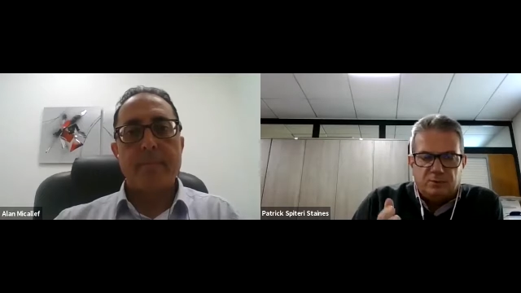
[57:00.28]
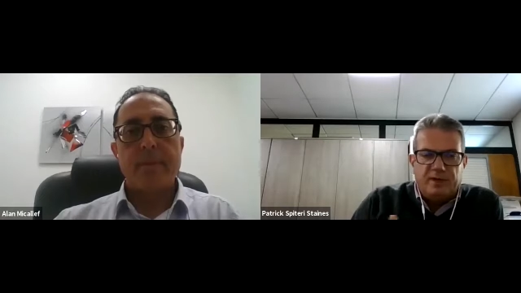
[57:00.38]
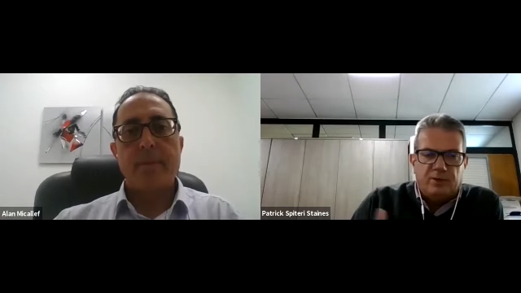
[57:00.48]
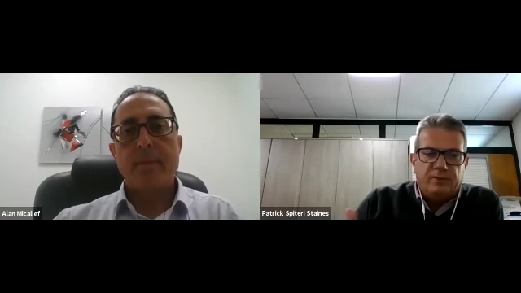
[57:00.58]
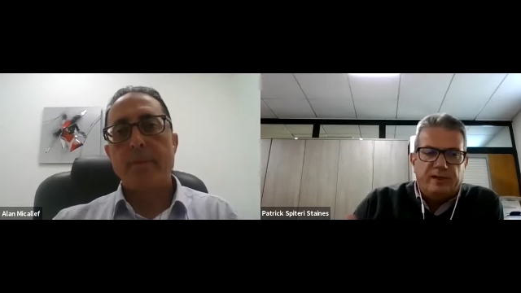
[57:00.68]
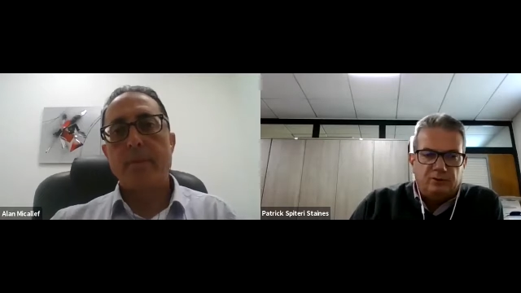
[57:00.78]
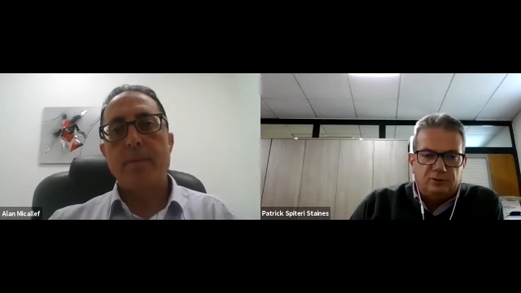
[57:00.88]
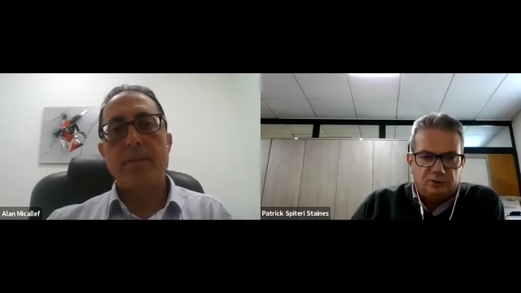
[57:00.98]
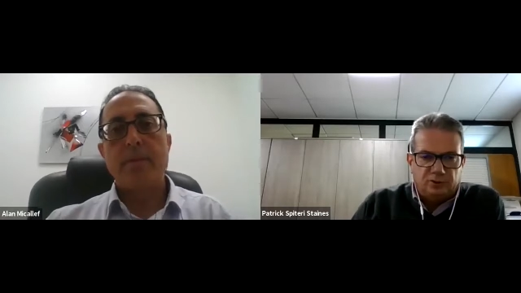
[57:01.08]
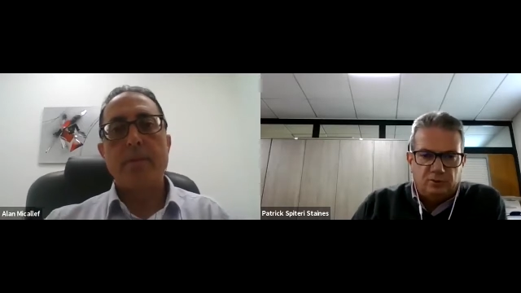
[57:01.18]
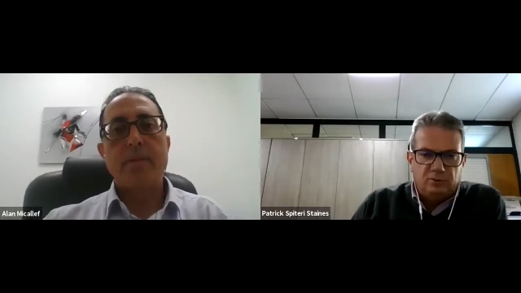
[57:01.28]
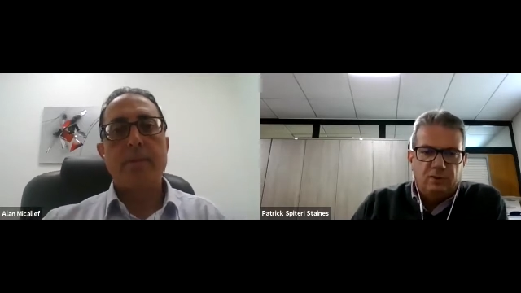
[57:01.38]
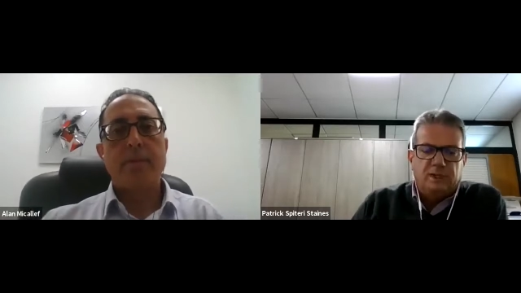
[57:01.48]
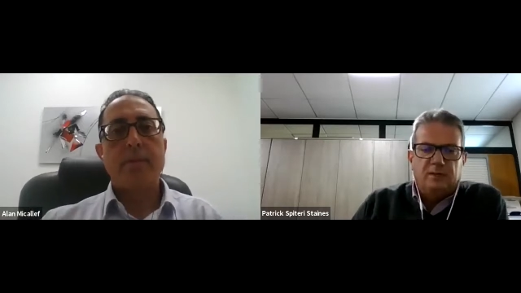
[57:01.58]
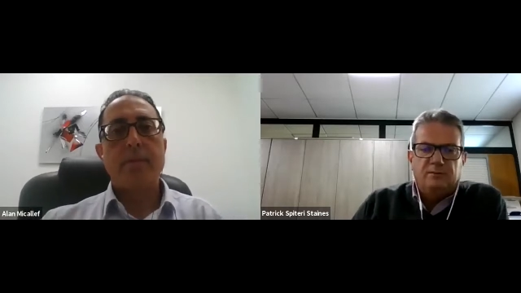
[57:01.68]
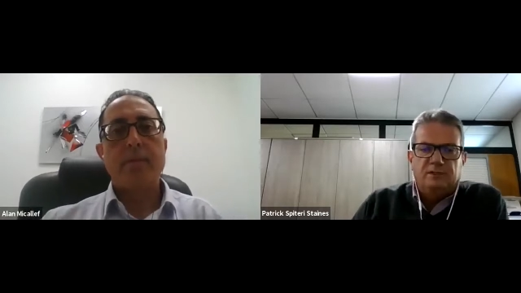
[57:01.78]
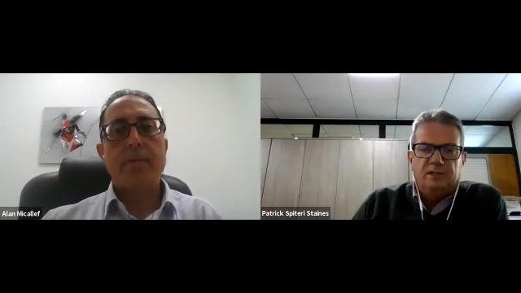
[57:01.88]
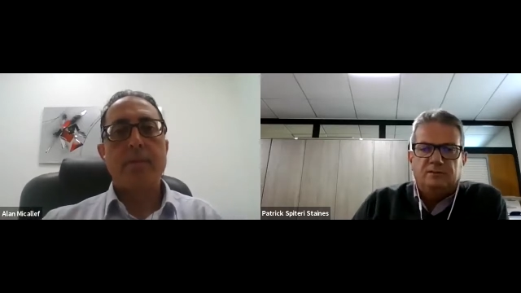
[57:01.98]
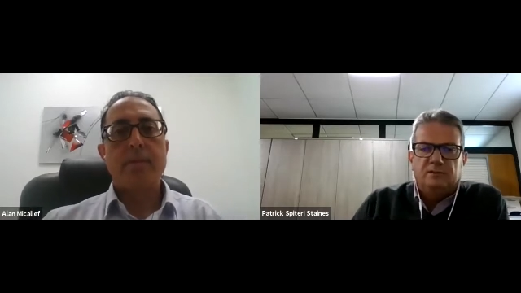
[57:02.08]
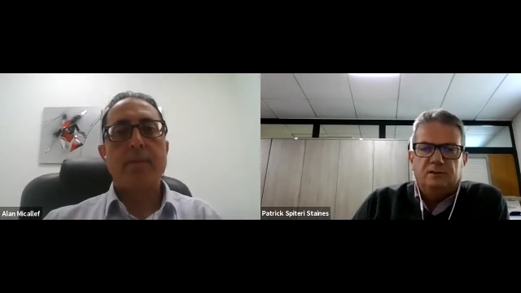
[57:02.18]
Speaker 1: may or may not know um,
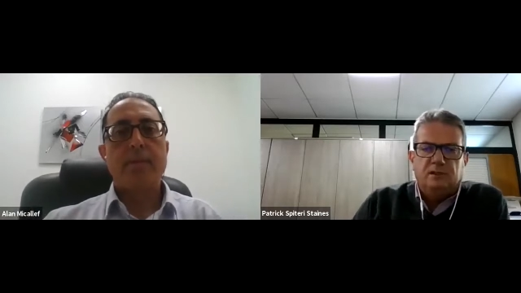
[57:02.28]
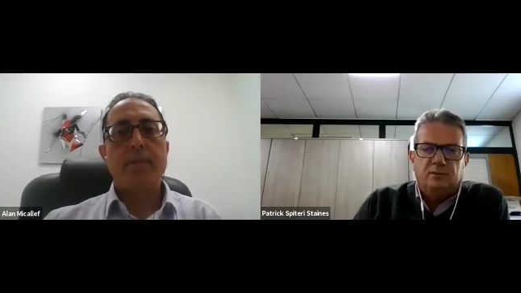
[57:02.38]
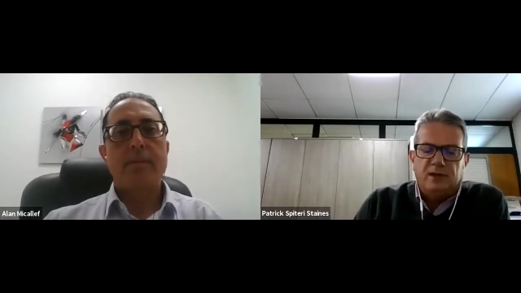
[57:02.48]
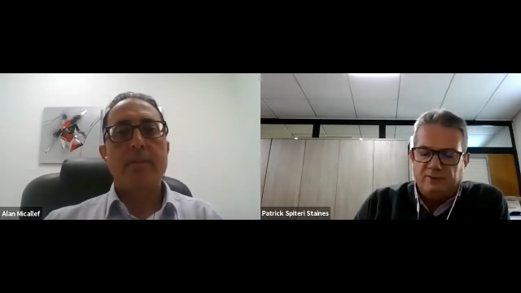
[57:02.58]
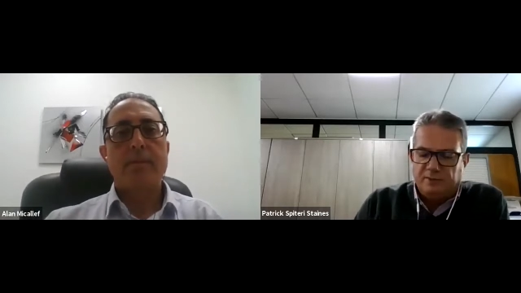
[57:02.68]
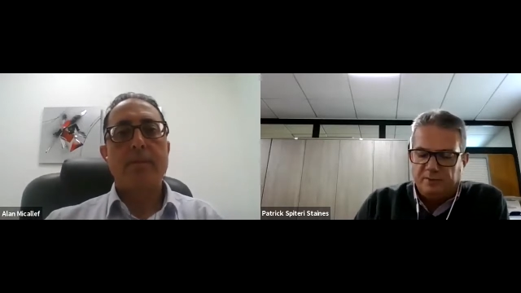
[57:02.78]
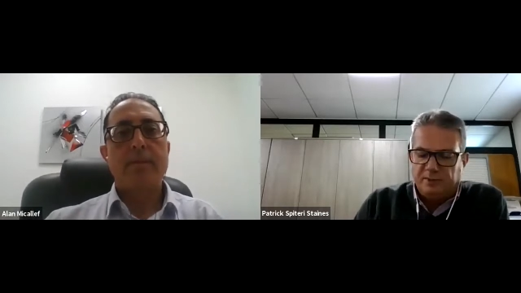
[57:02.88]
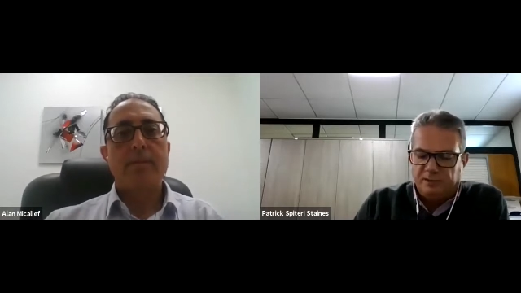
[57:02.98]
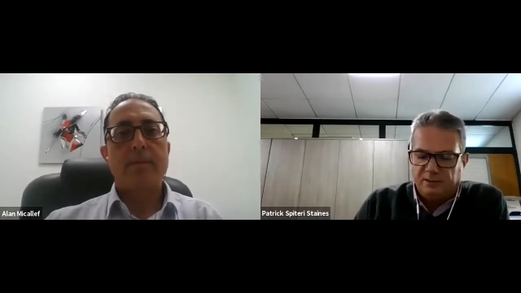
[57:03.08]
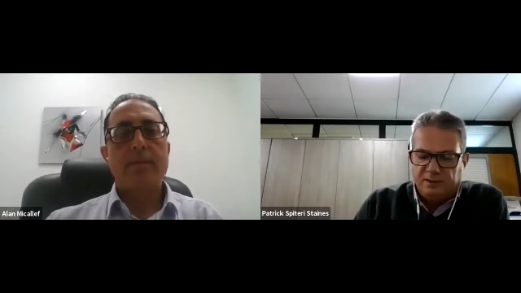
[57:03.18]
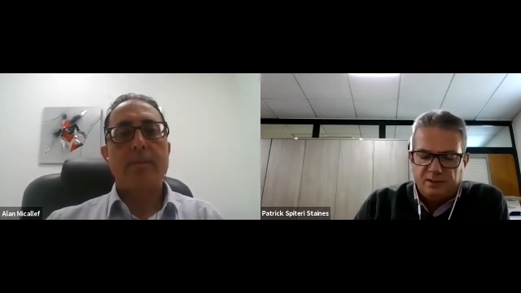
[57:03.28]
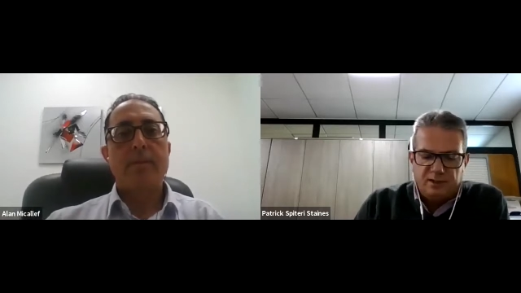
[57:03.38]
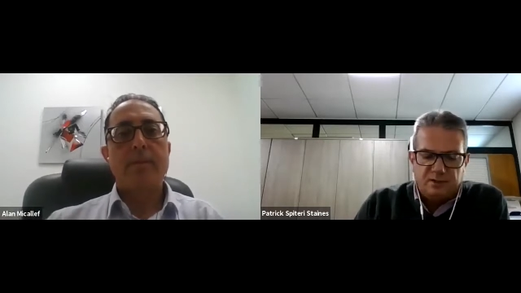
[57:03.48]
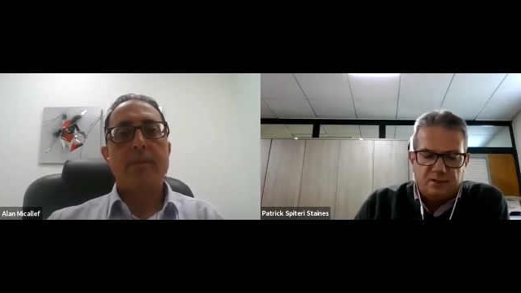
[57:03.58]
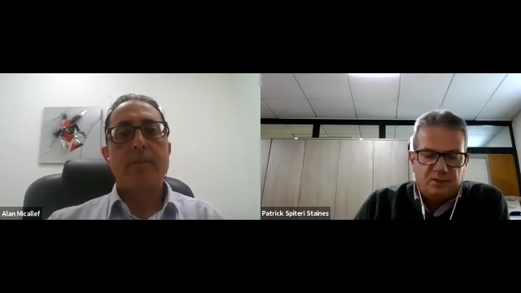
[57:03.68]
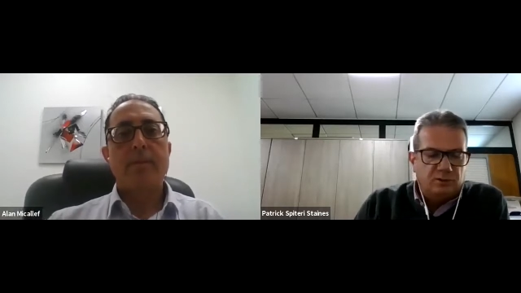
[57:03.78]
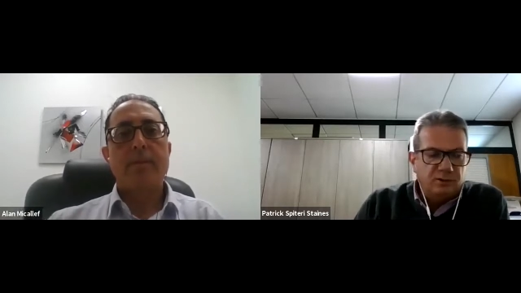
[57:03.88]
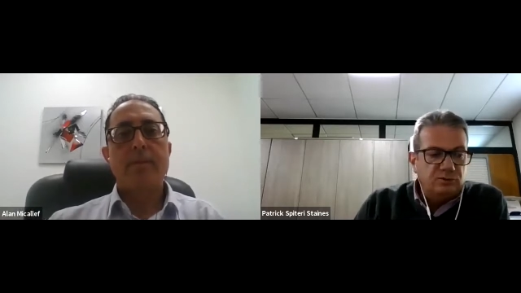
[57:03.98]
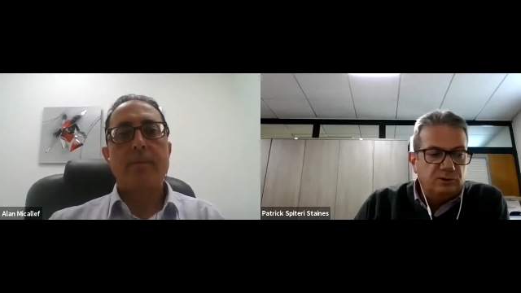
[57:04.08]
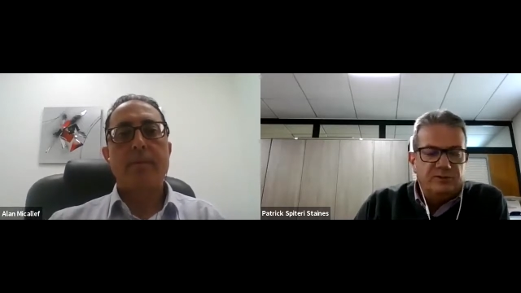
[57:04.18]
that um, every building is
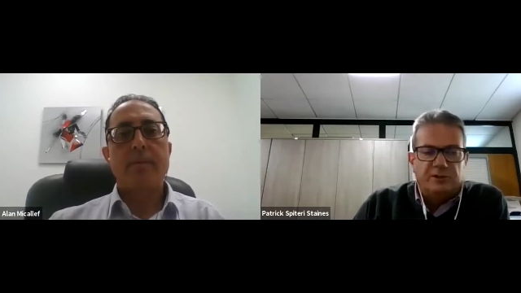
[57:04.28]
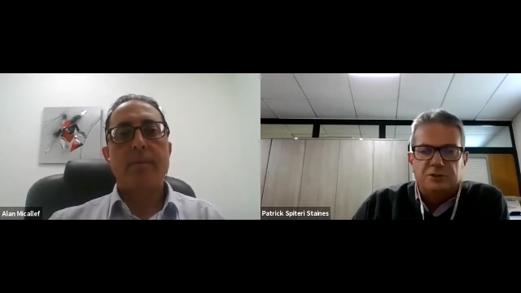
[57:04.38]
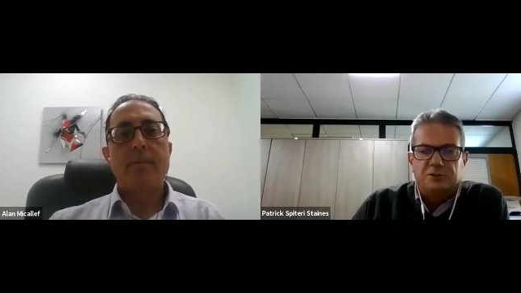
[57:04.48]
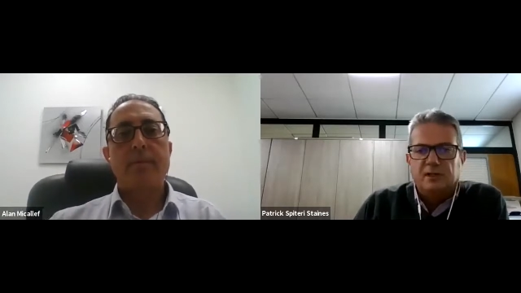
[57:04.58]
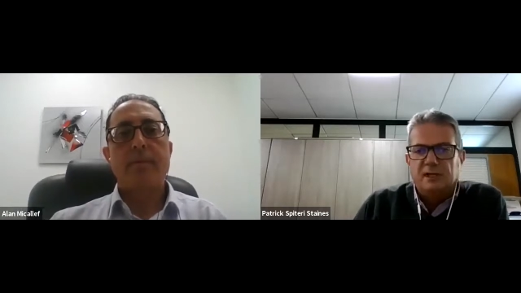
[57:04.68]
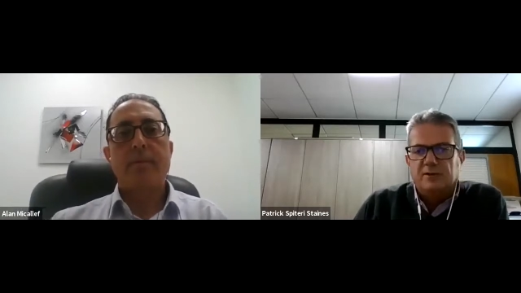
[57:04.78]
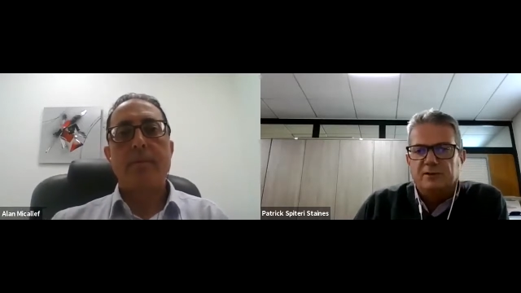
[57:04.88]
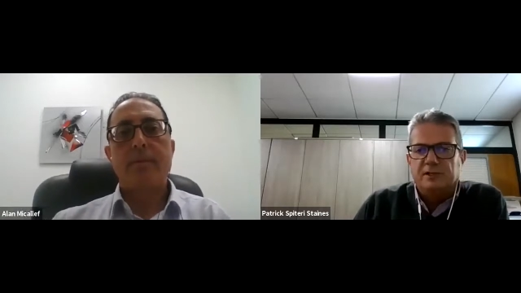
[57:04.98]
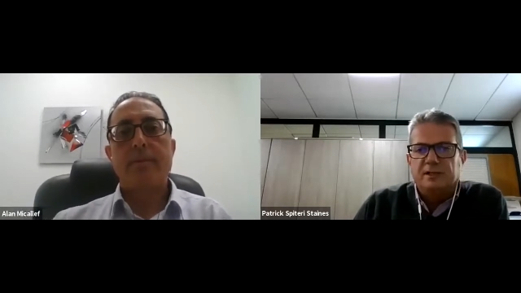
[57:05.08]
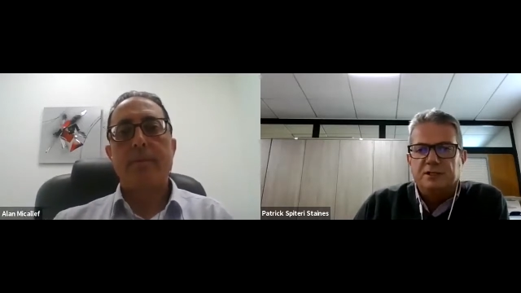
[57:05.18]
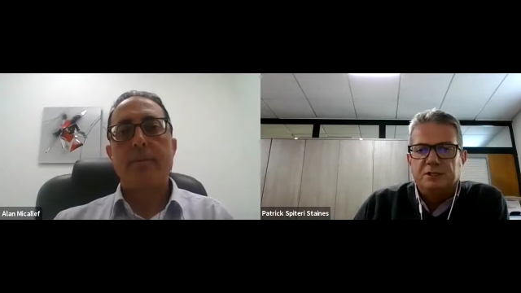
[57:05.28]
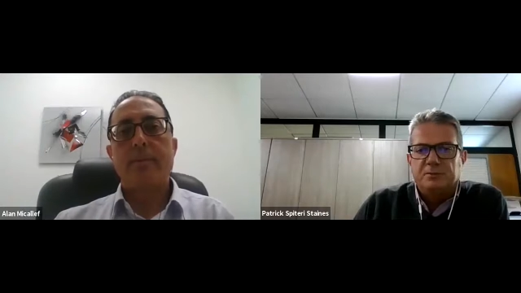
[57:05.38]
going to eventually have an energy